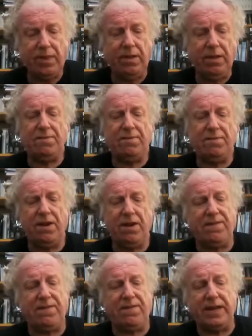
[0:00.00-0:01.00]
There's a very
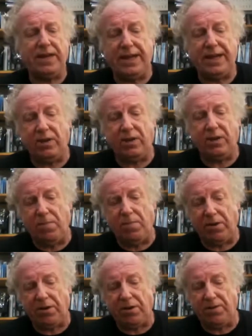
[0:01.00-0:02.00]
fine lady called
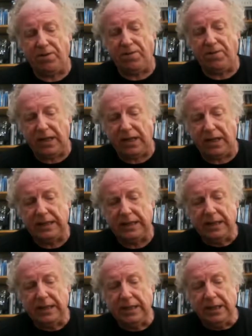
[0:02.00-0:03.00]
Monica Duval,
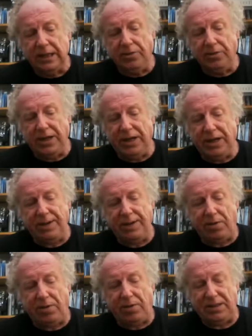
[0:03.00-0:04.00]
who is a
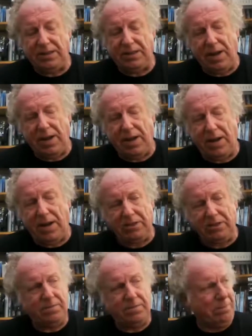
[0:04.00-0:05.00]
public,
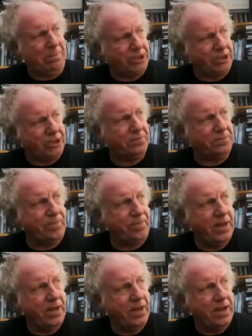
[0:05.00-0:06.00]
publisher,
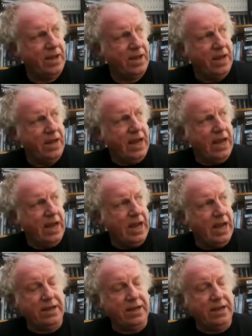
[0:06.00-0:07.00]

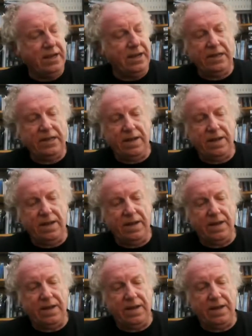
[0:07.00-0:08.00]
and uh,
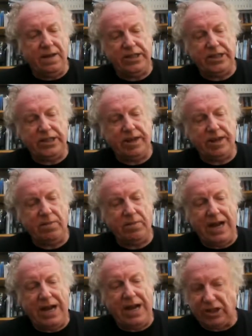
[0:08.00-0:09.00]
she
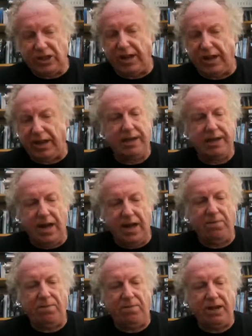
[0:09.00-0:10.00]
naturally
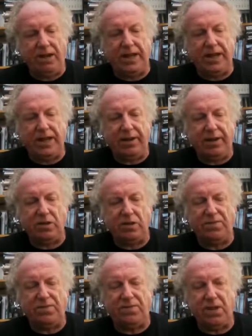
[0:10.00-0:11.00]
uh, felt that he was
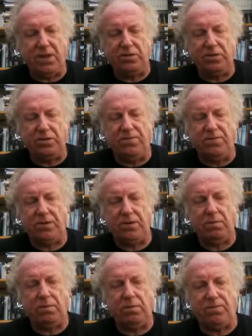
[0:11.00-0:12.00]
a good vehicle
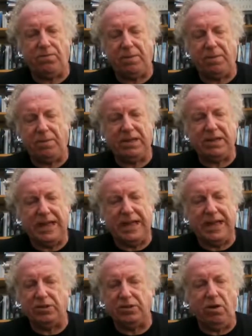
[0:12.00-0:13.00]
for publication
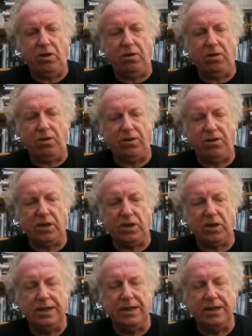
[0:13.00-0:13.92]
of his works,